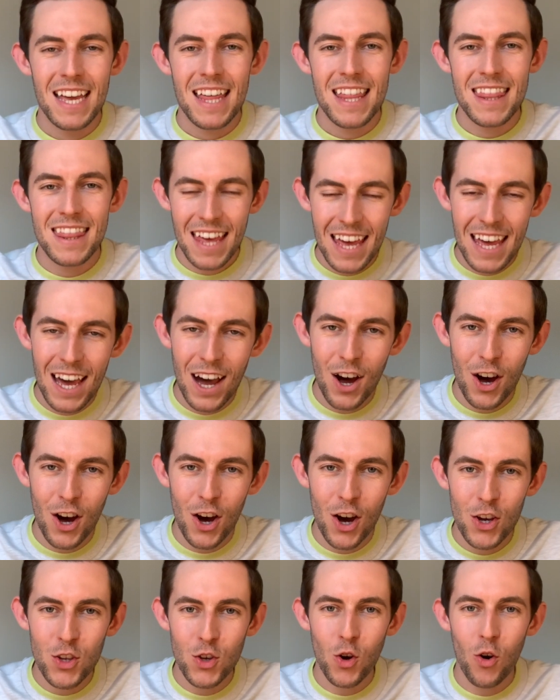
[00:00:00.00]
There
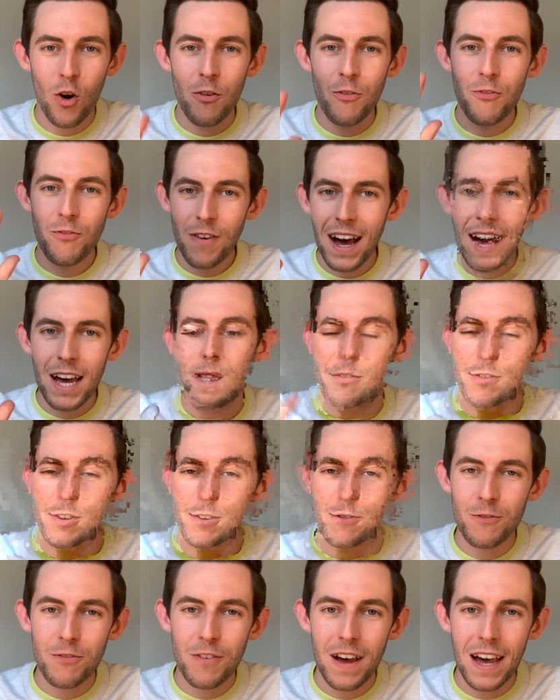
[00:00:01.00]
are your five fun
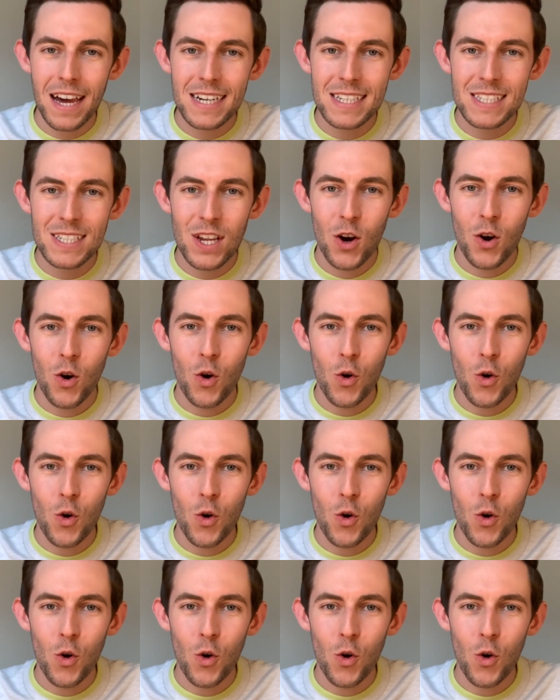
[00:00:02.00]
facts